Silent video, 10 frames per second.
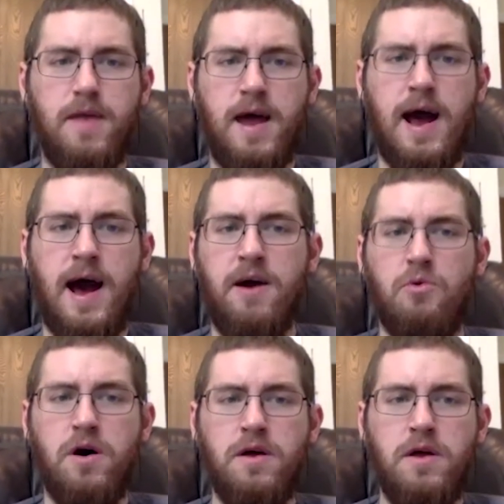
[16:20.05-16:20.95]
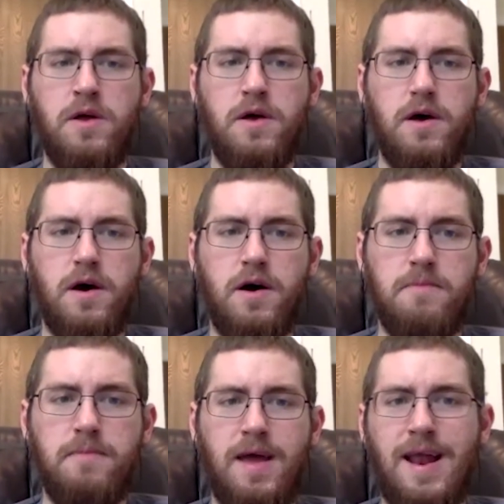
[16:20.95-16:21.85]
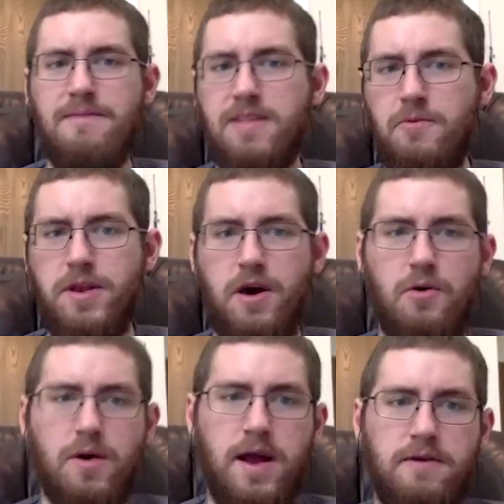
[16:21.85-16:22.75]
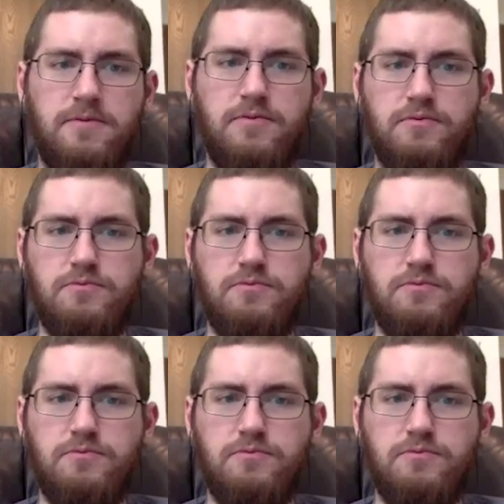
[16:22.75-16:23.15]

at Iowa. Um, and obviously, we know kind of